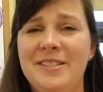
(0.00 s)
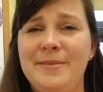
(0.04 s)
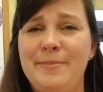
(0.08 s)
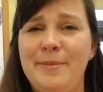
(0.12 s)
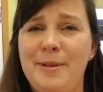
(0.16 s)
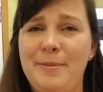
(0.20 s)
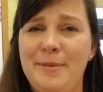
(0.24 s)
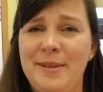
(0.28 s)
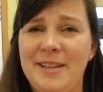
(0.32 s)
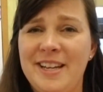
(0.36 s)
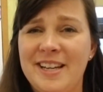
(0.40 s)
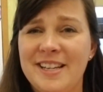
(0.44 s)
to
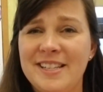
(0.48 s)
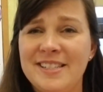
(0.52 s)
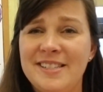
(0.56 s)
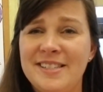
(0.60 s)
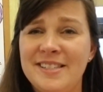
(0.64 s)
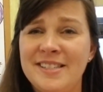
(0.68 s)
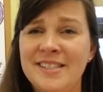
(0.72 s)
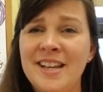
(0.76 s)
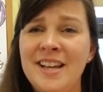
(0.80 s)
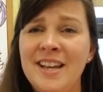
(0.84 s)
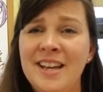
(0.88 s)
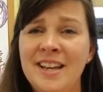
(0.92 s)
me because
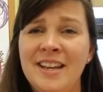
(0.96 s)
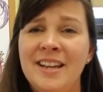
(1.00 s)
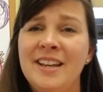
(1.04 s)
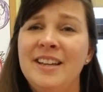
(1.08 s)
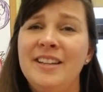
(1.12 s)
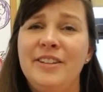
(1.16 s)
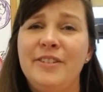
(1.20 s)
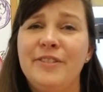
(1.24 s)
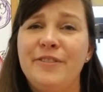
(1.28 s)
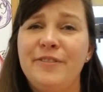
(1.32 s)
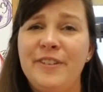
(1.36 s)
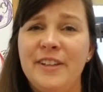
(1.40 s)

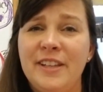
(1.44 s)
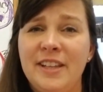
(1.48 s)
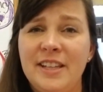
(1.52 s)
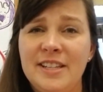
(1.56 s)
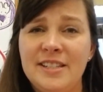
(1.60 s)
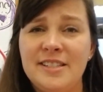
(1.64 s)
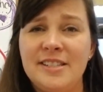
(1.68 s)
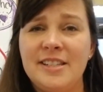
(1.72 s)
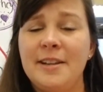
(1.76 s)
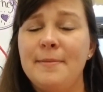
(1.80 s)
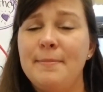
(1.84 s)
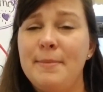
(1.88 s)

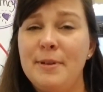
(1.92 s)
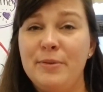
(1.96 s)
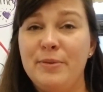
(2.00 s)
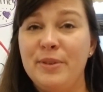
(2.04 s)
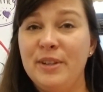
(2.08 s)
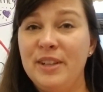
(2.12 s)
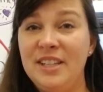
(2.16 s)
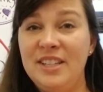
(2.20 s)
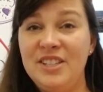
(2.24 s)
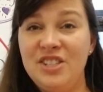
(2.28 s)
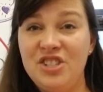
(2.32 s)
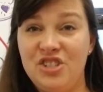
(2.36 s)
feelings can be
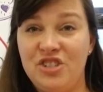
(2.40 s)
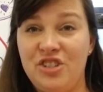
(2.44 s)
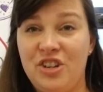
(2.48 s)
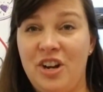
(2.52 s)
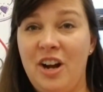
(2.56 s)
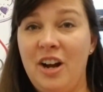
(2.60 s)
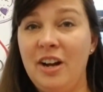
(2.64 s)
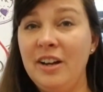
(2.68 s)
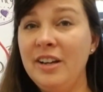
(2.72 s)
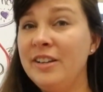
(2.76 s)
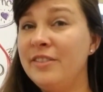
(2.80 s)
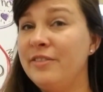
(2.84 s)
really
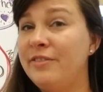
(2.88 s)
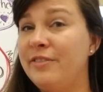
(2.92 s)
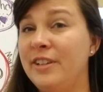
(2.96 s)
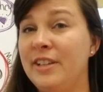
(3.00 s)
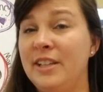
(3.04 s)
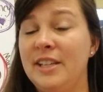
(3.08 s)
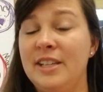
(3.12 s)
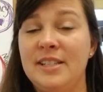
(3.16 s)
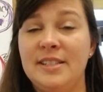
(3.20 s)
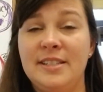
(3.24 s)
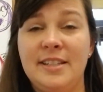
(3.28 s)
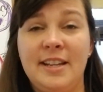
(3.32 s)
strong and
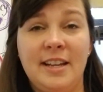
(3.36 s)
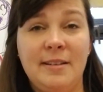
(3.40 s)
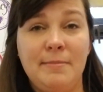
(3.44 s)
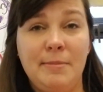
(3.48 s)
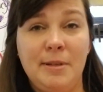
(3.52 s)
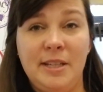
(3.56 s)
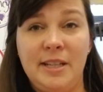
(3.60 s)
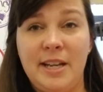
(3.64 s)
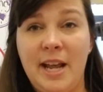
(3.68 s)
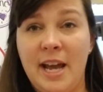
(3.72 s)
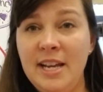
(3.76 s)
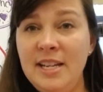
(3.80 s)
feelings can
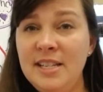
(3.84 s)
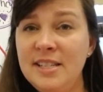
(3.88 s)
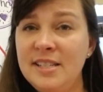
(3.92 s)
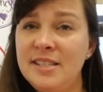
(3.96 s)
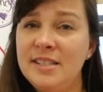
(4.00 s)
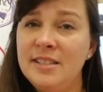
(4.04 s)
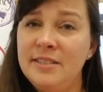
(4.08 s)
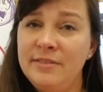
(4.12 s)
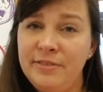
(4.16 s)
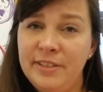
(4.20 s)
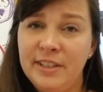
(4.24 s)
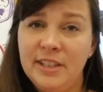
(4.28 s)
be nice
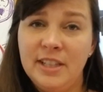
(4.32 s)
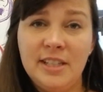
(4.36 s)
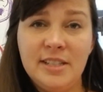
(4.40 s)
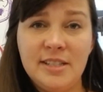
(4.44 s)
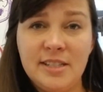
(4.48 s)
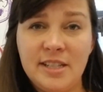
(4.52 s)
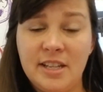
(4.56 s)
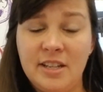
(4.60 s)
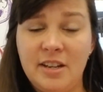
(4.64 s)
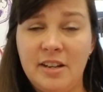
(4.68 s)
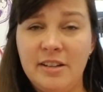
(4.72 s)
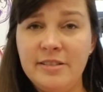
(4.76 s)
and feelings
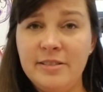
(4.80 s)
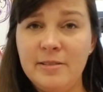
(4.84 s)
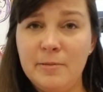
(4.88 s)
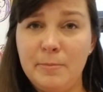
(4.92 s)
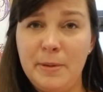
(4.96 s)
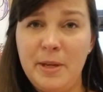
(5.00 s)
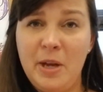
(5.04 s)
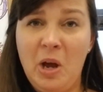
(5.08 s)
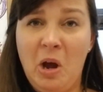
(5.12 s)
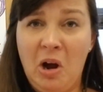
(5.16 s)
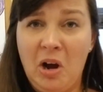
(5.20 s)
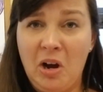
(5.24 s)
can also
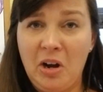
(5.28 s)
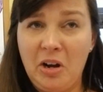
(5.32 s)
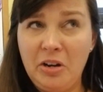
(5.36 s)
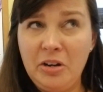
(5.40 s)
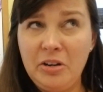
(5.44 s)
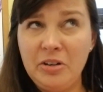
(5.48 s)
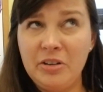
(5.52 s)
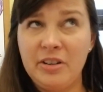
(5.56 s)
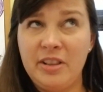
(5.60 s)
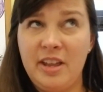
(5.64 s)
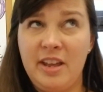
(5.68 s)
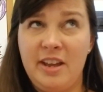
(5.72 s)
be
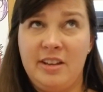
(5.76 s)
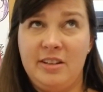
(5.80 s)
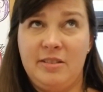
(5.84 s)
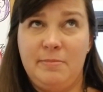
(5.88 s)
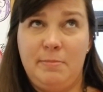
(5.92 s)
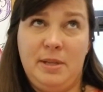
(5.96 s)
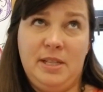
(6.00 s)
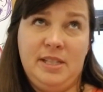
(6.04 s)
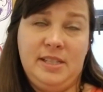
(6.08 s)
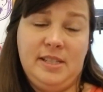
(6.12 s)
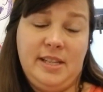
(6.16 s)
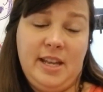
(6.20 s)
hard or they could
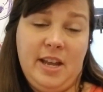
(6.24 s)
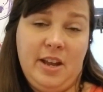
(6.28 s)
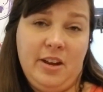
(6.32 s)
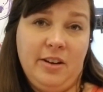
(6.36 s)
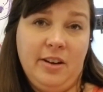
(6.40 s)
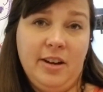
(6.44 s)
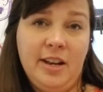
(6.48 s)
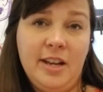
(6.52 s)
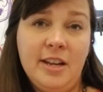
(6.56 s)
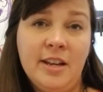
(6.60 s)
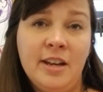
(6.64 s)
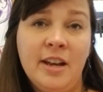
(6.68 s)
be
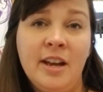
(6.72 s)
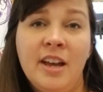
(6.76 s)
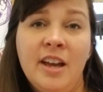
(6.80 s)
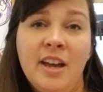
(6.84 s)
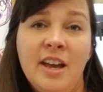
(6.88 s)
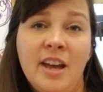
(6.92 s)
scary,